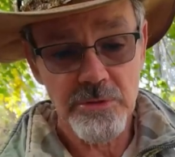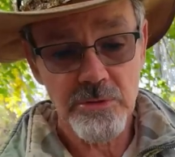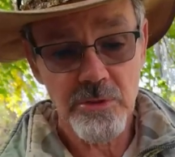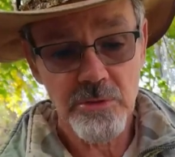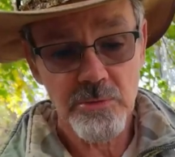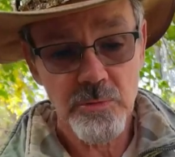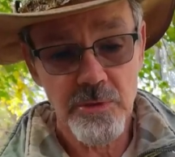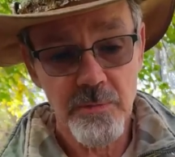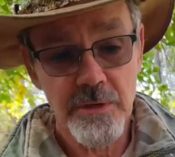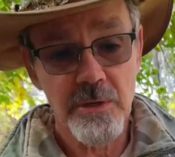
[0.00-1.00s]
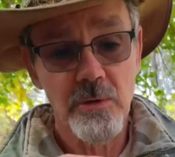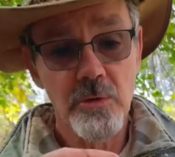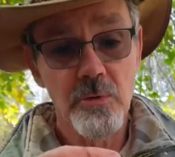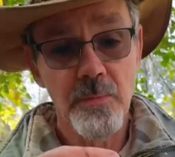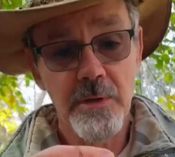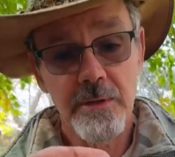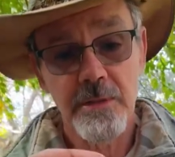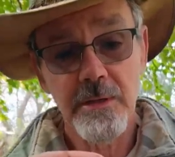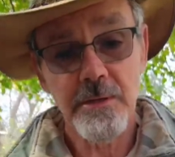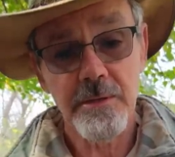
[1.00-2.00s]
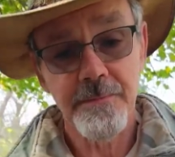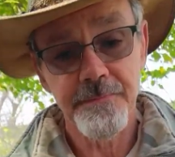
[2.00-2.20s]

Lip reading: start, we're going to make a loop like that.